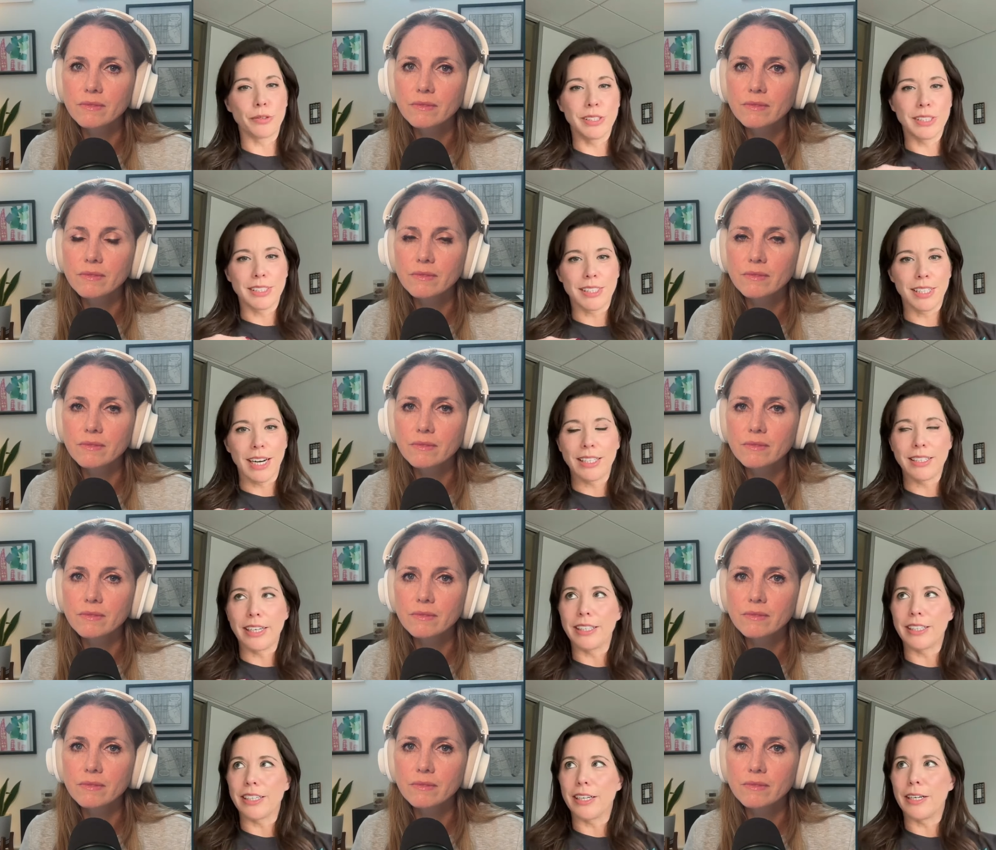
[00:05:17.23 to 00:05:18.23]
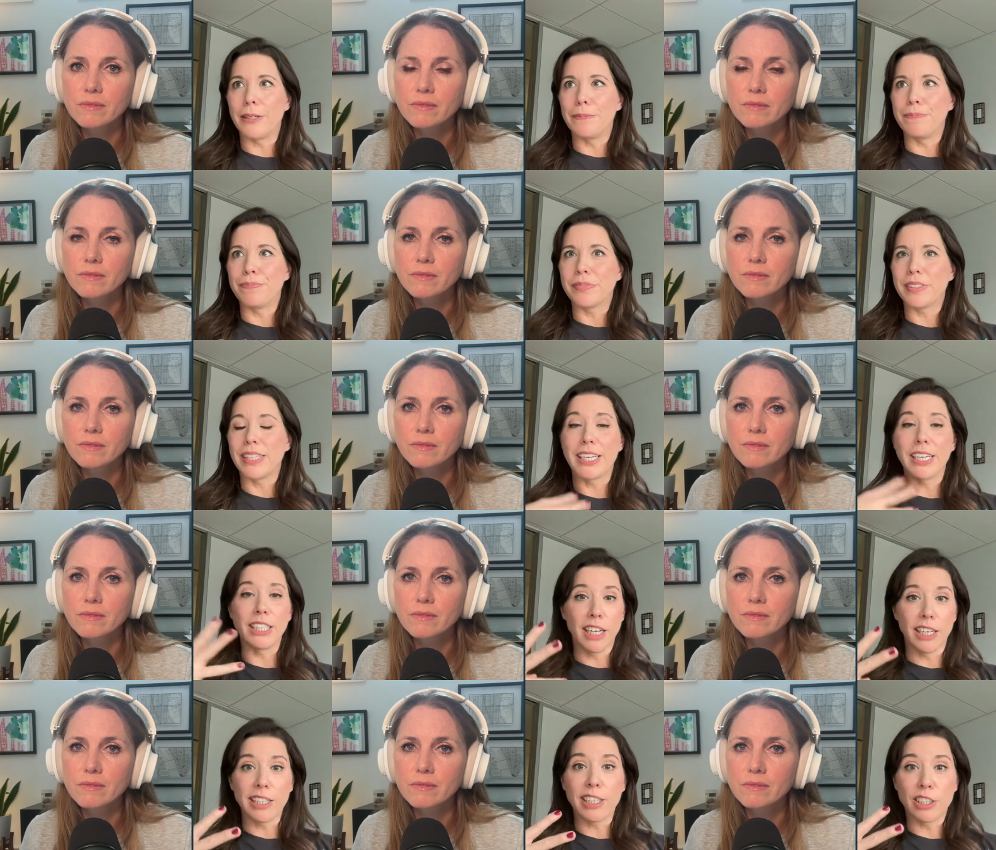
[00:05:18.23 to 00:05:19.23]
Speaker 1: reasons that I like um, like a
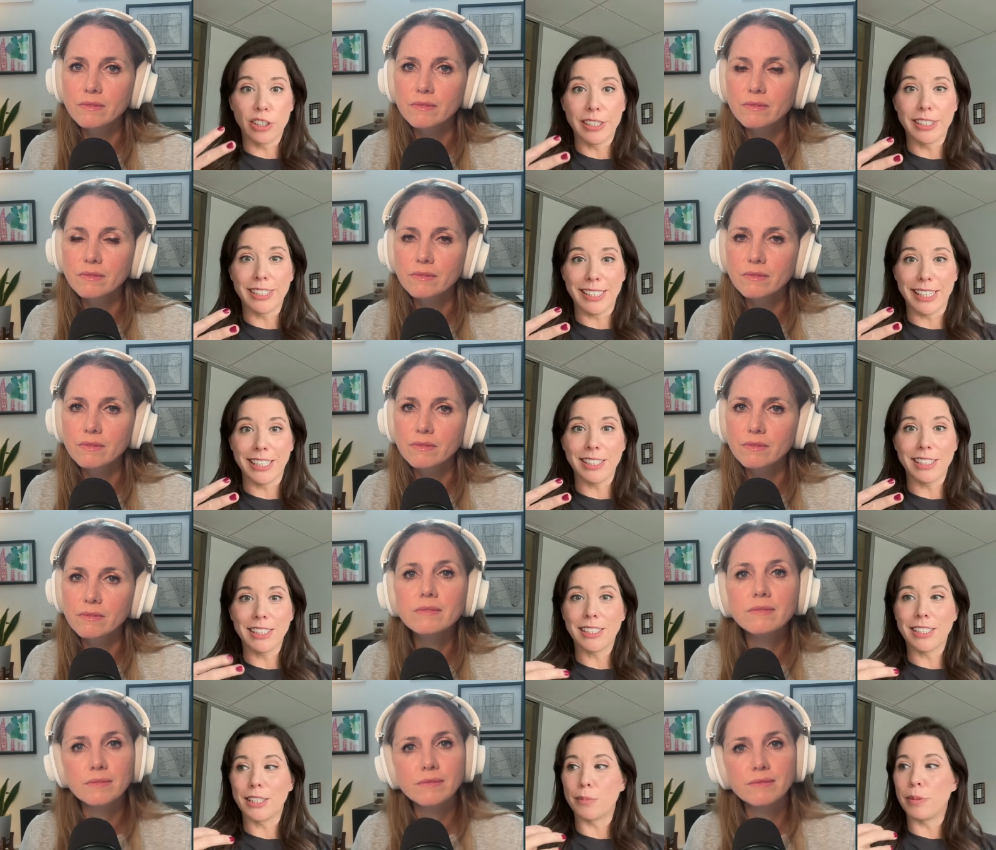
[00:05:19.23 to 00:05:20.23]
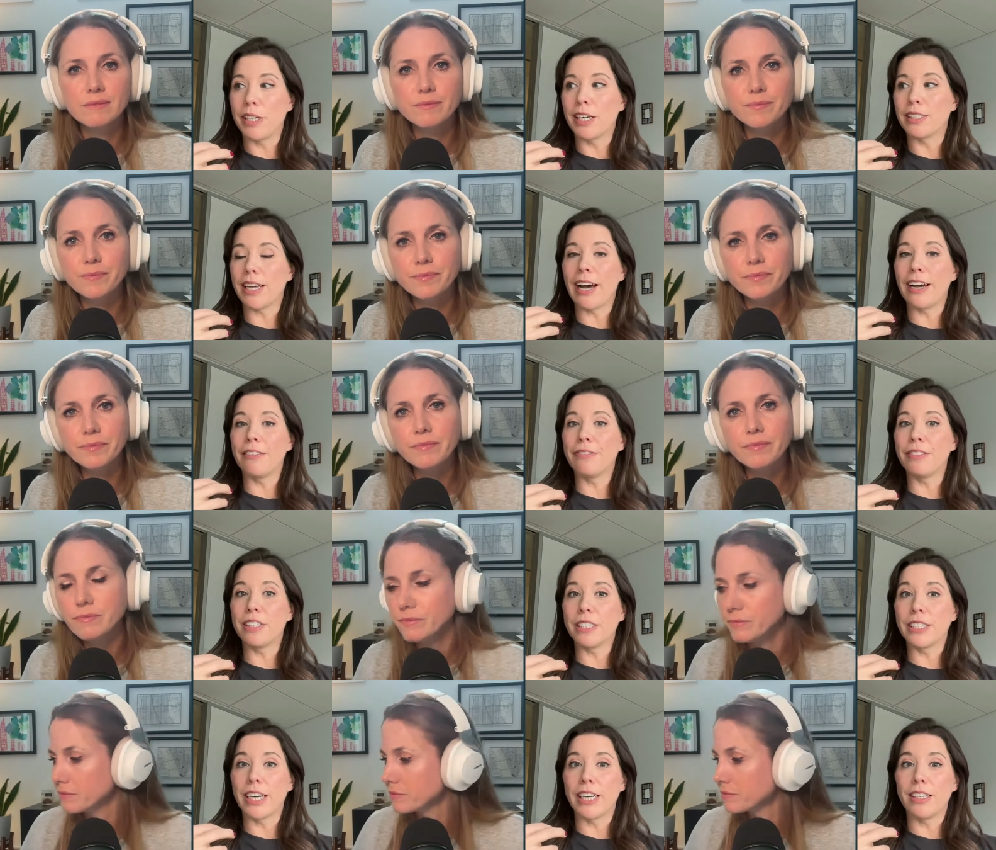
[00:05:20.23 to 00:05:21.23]
Youngkin or a DeSantis is because I feel
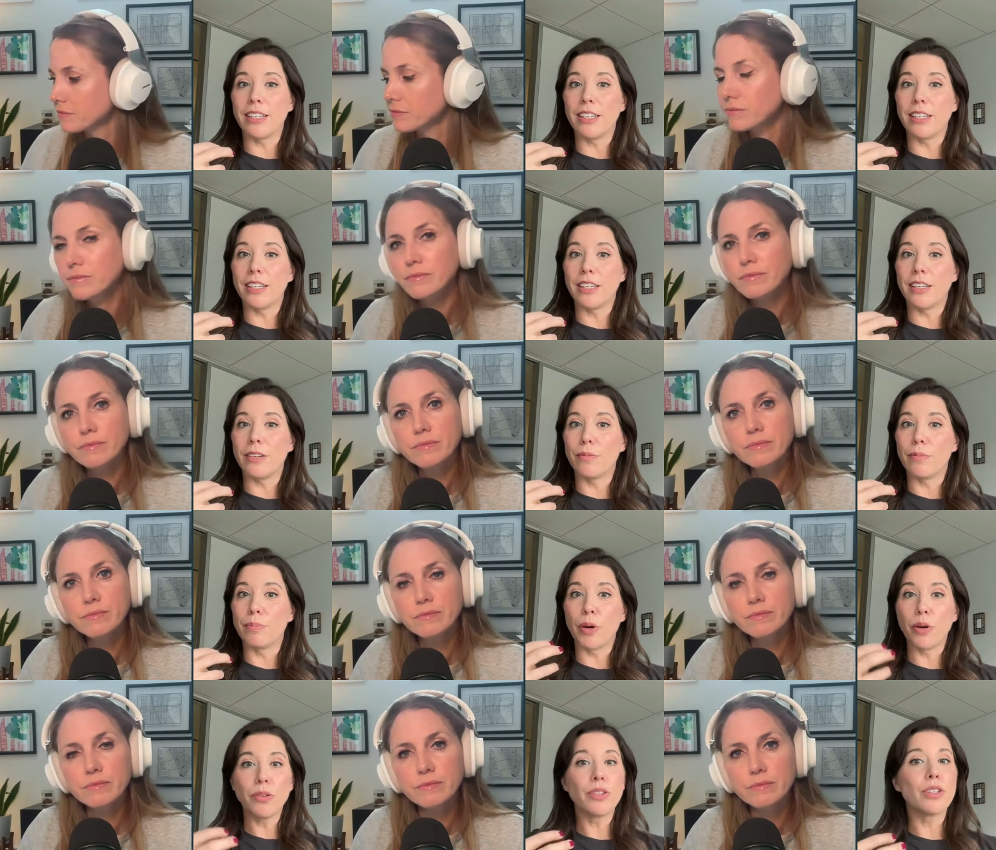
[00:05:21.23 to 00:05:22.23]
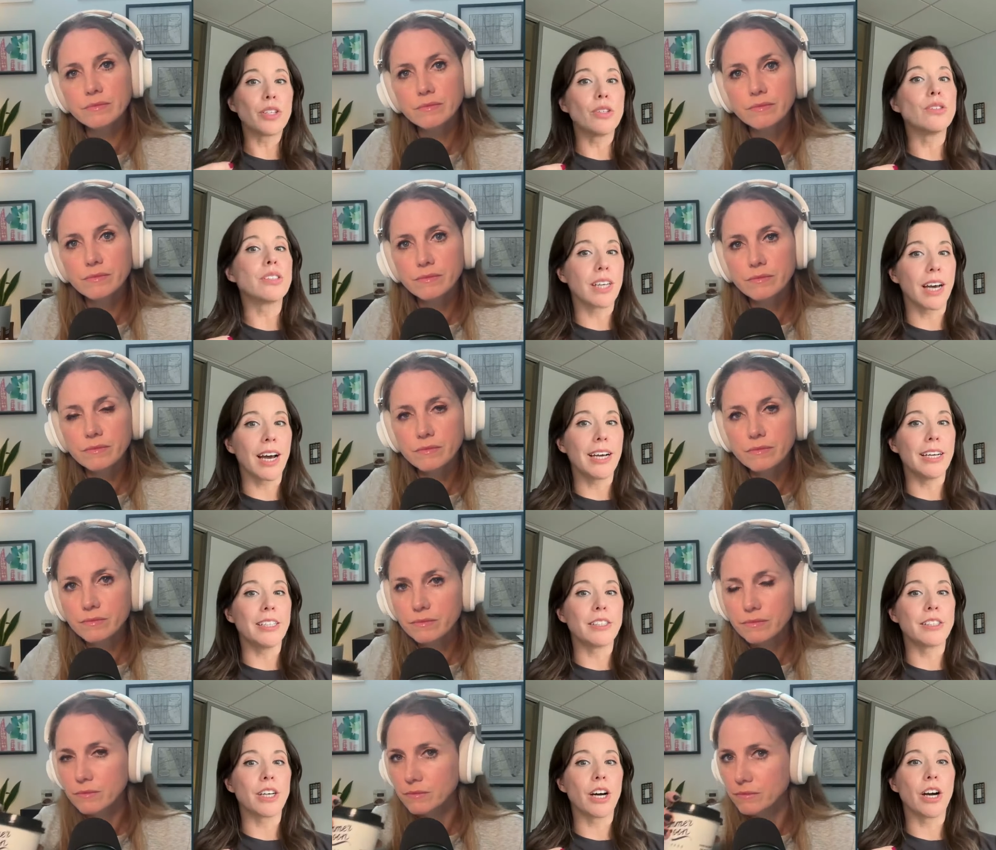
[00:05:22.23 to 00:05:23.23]
that both of those
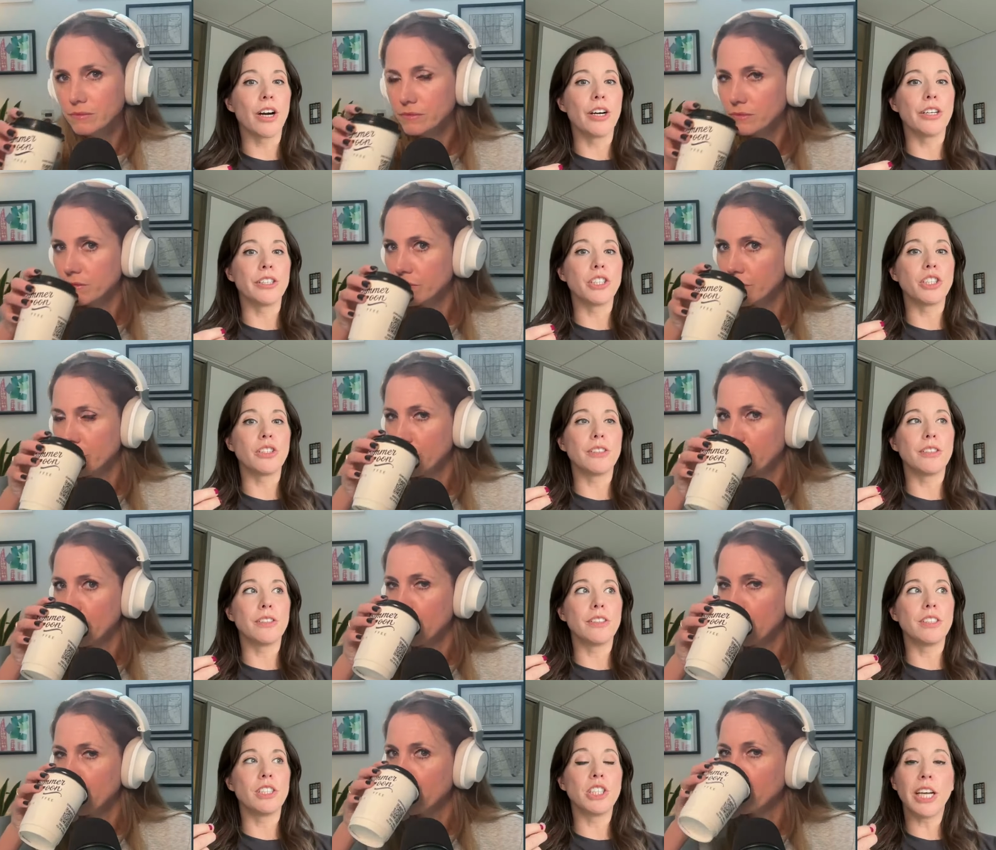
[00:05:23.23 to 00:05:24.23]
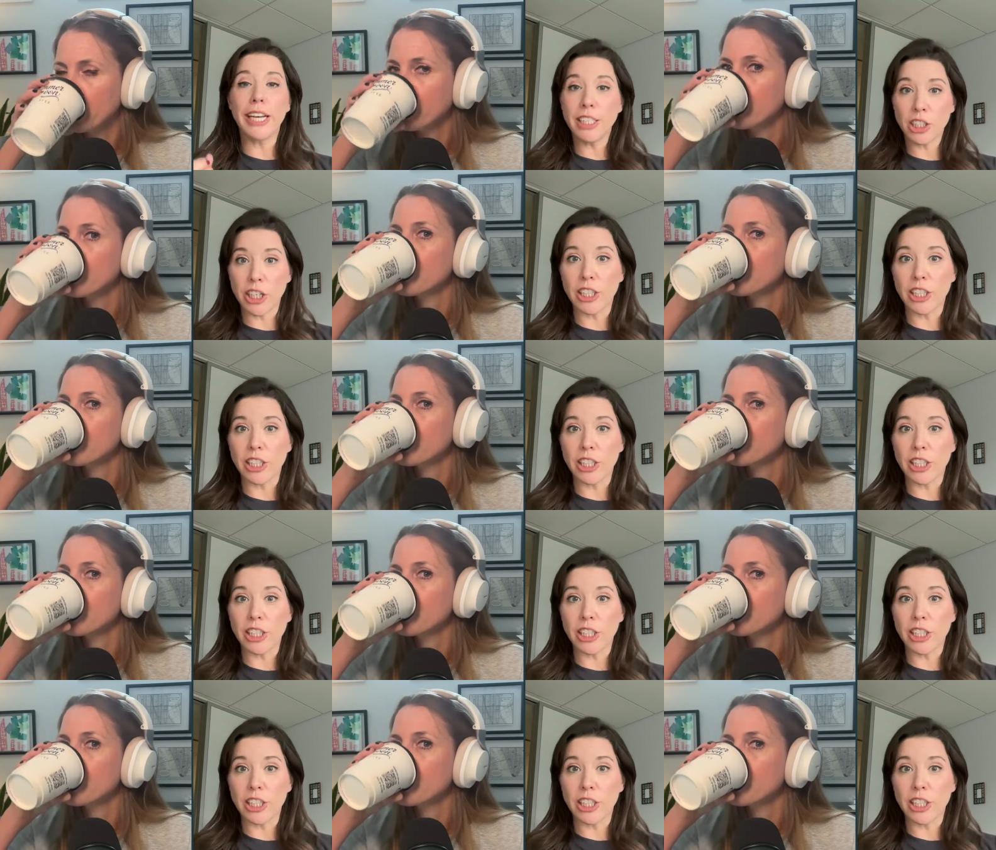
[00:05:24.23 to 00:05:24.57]
guys are change